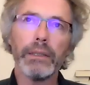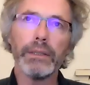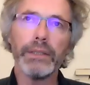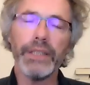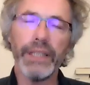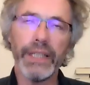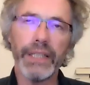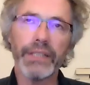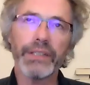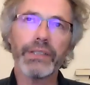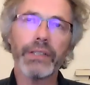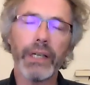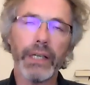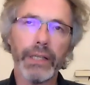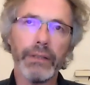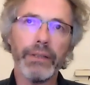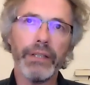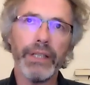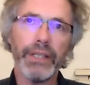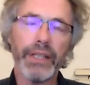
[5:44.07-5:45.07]
yes, I
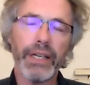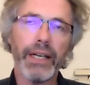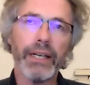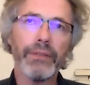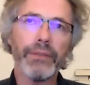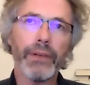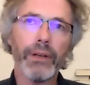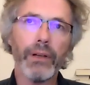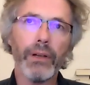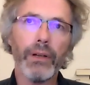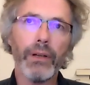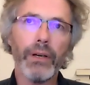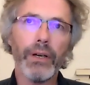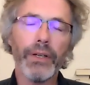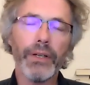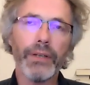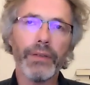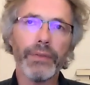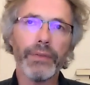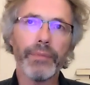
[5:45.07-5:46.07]
did have a lot
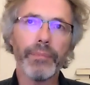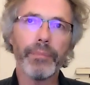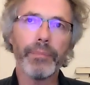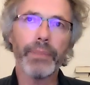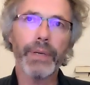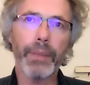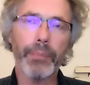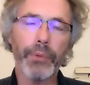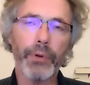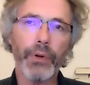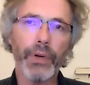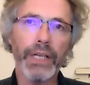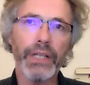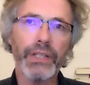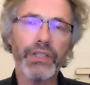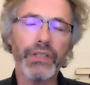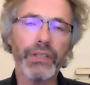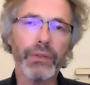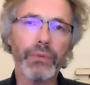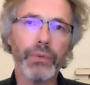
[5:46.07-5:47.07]
of
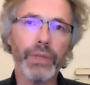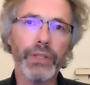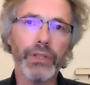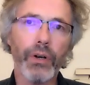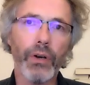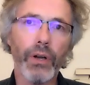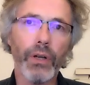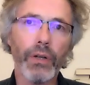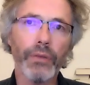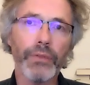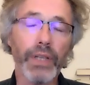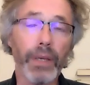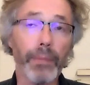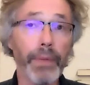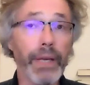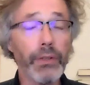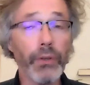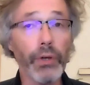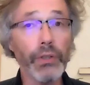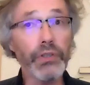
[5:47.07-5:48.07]
preparation with all of them.
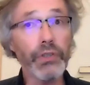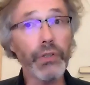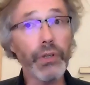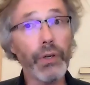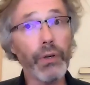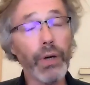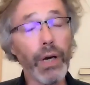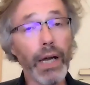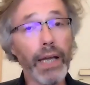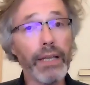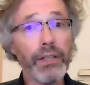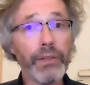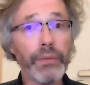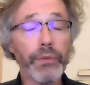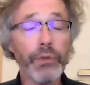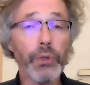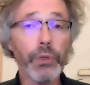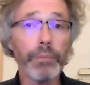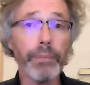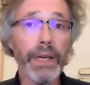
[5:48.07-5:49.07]
And also I
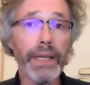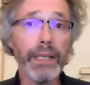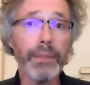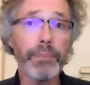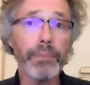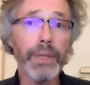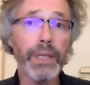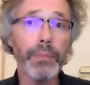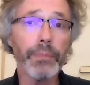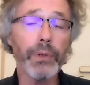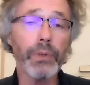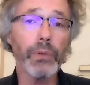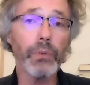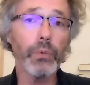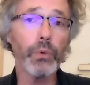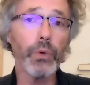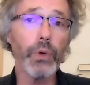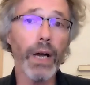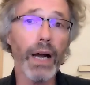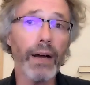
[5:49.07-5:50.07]
interviewed many people
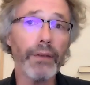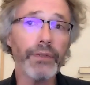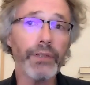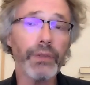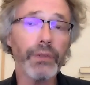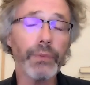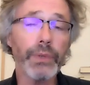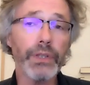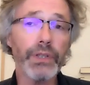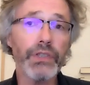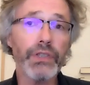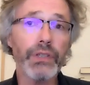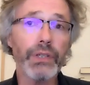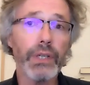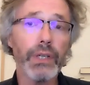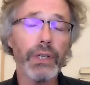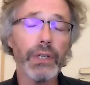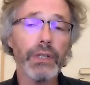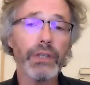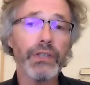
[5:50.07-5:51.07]
who afterwards
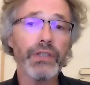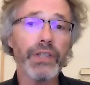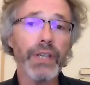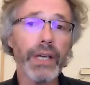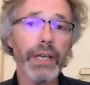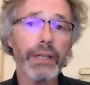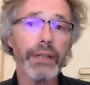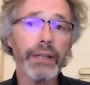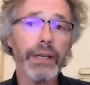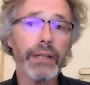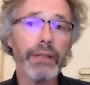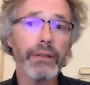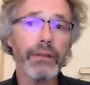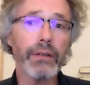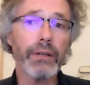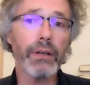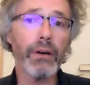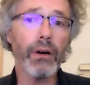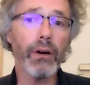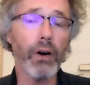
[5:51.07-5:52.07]
said that,
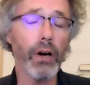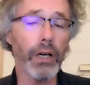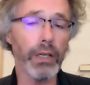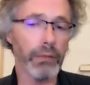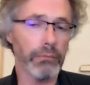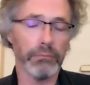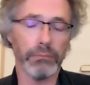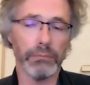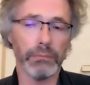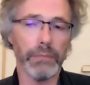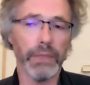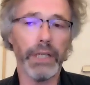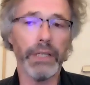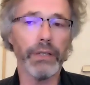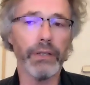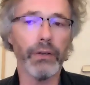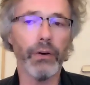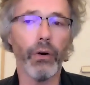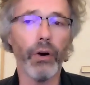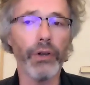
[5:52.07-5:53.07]
or
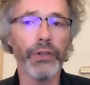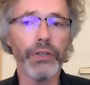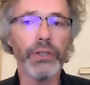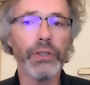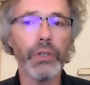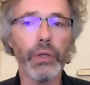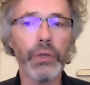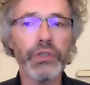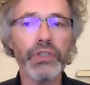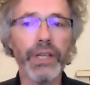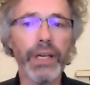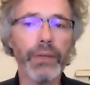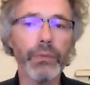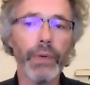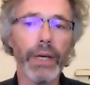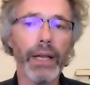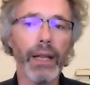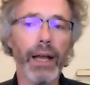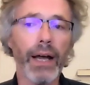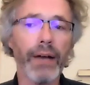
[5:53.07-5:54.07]
in the on the go said,
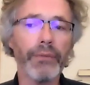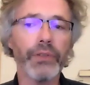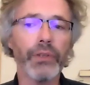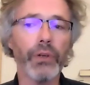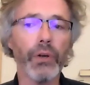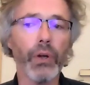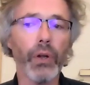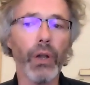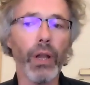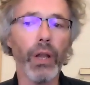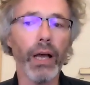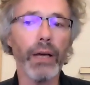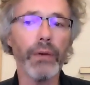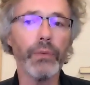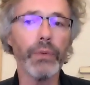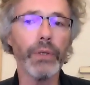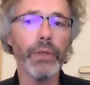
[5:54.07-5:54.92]
well, after all, I